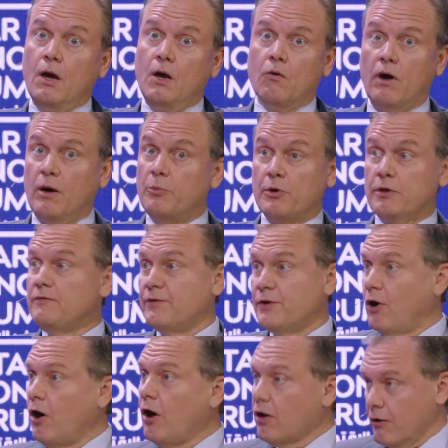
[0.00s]
Well, I believe in
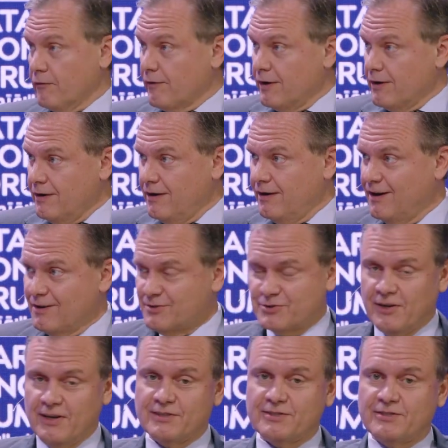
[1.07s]
all of it,
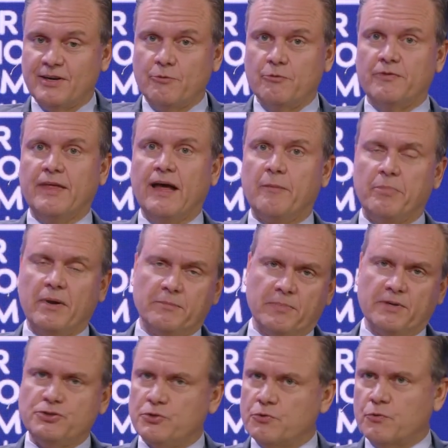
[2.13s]
so let's start with that.
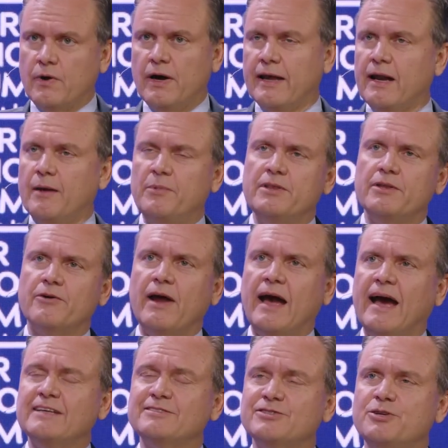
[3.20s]
But you're right. I mean, there
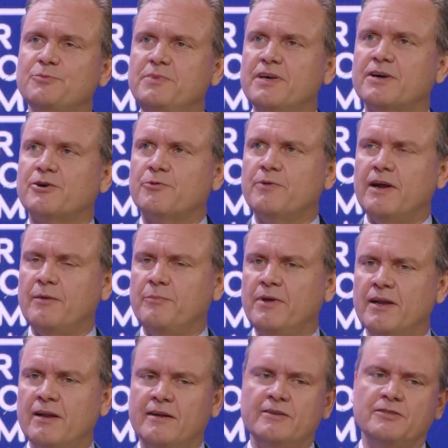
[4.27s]
has to be a
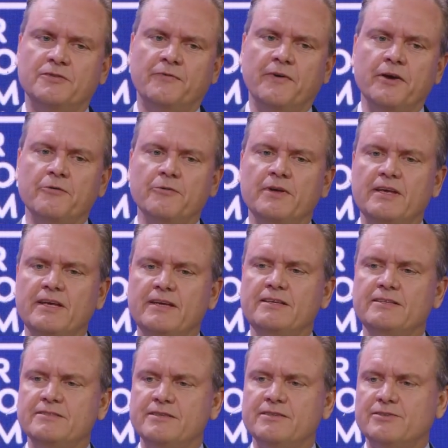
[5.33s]
credibility. It's very
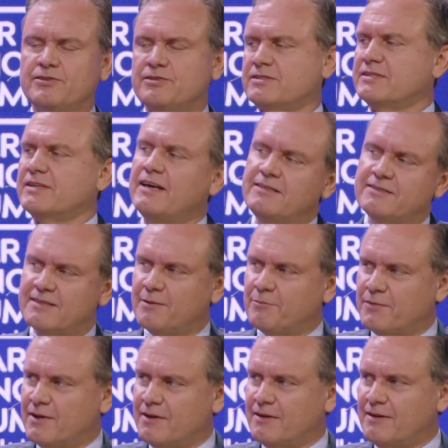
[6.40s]
easy to say
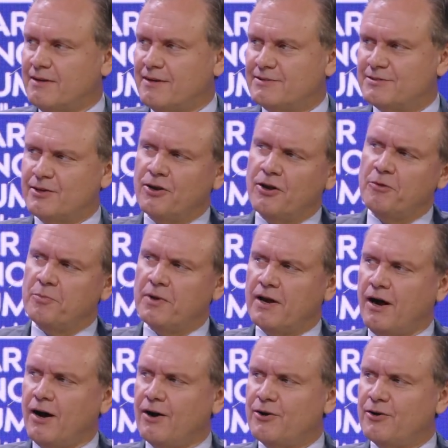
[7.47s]
something. It's a little bit
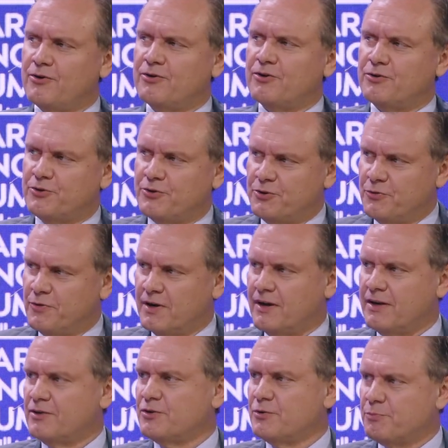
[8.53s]
harder to do it
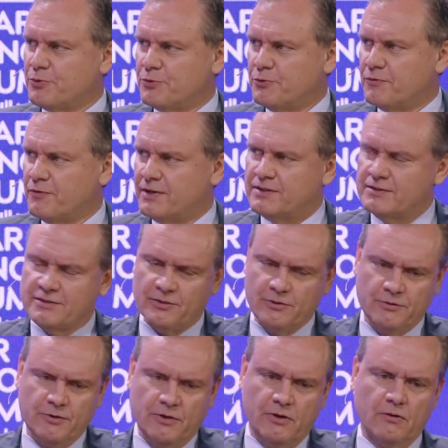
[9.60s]
and to prove it.
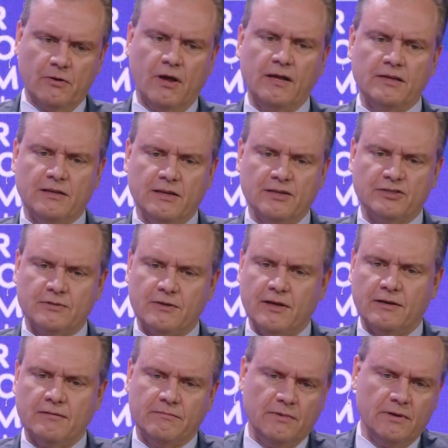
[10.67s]
So, you know,
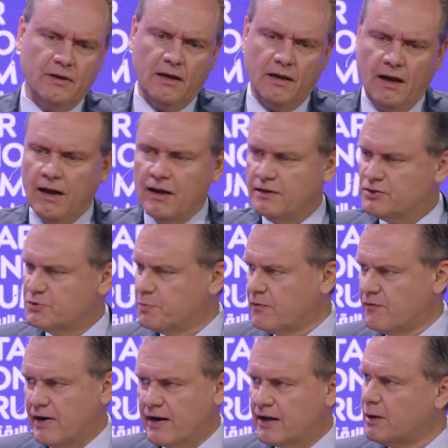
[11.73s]
I'll just
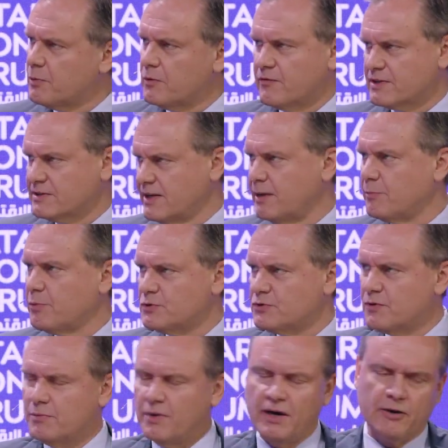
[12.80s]
provide a couple of examples
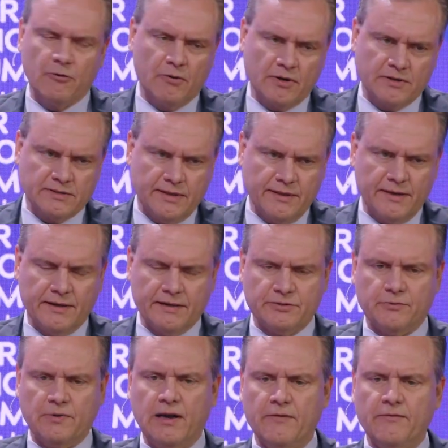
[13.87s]
from Honeywell because I think
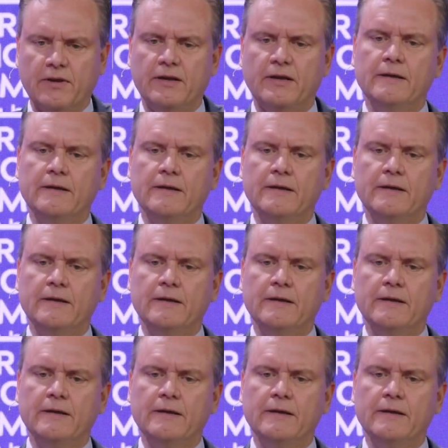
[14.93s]
it's relevant.